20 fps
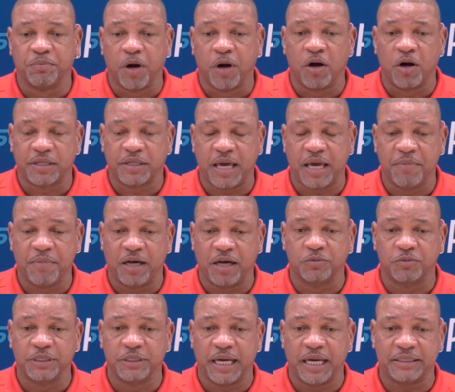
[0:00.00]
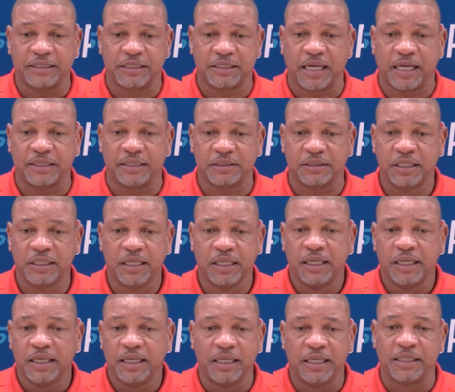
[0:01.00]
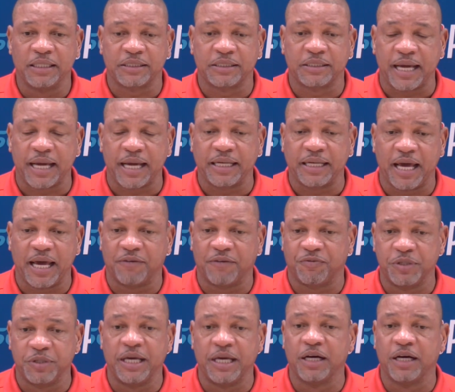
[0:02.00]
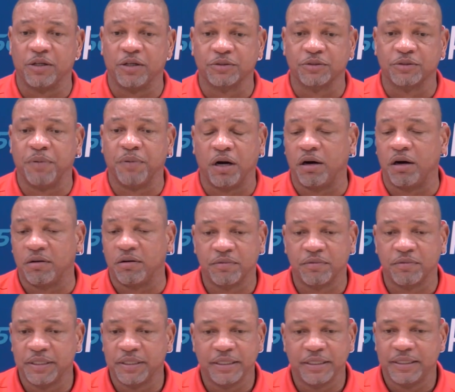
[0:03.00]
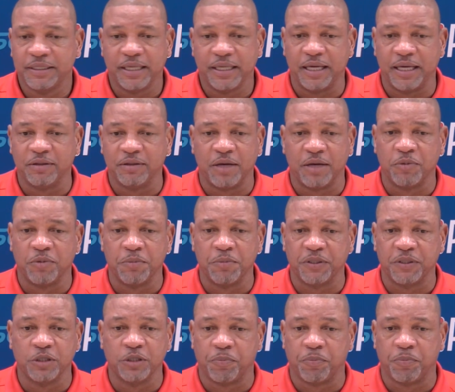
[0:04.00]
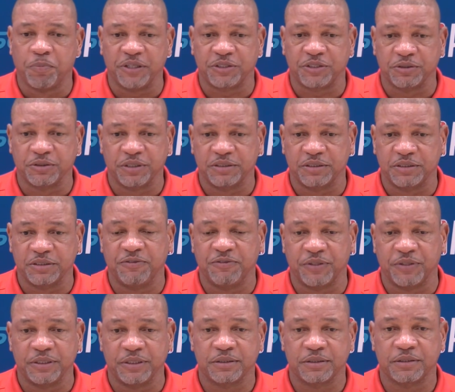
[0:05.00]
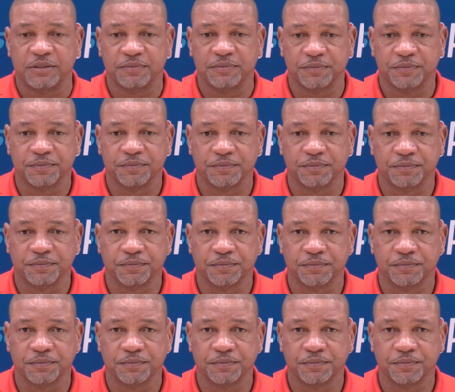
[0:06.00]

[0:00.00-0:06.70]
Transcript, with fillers: and then the ball came out and we got shots. In the second half, we held the ball and, and we put no pressure on the defense.